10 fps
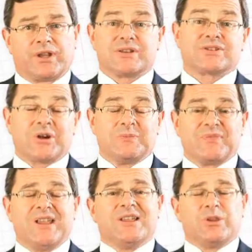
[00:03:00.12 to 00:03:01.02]
it. So
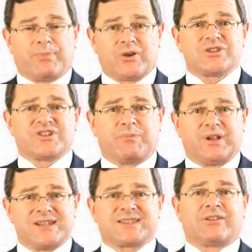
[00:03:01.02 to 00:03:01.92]
the positive
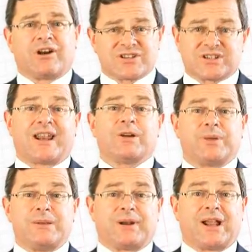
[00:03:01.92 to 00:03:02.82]
bit is there are still
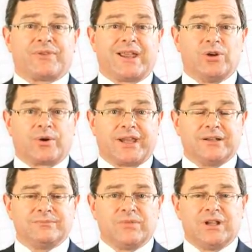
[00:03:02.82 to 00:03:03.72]
people out there
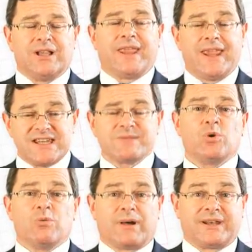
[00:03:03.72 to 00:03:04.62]
looking. There is
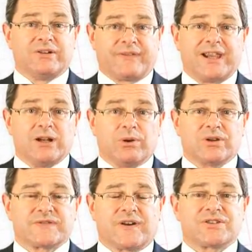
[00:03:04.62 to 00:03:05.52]
more money available
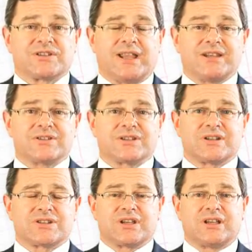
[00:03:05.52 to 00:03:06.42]
as far as the lenders are
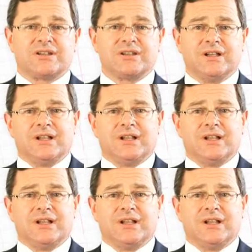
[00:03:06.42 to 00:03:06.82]
concerned.